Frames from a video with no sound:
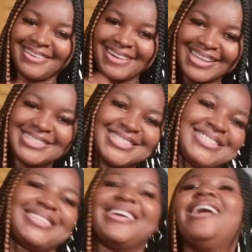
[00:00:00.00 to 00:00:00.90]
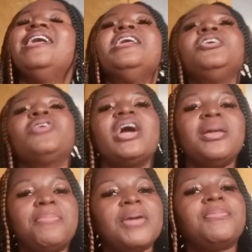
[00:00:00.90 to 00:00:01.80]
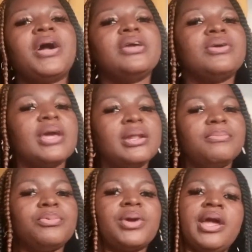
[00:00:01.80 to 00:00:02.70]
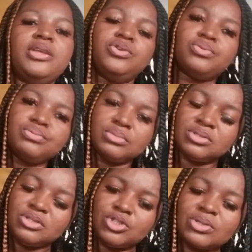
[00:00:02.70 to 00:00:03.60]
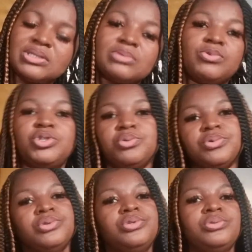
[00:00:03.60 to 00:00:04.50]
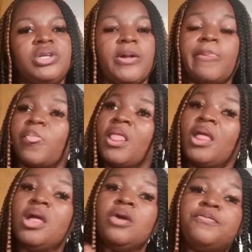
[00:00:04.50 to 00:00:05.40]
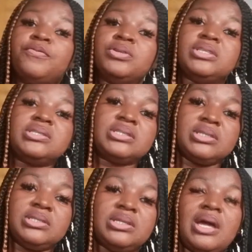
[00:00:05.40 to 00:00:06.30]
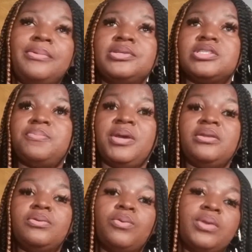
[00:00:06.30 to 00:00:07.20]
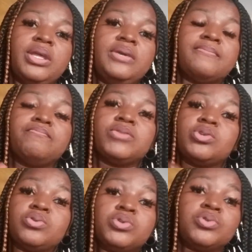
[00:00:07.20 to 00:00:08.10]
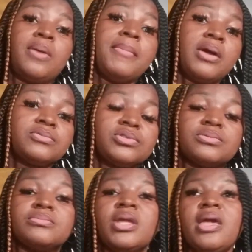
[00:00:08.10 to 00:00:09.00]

right you get a paper you get a book and you jot what you want to do down for this season i want to spend only so so amount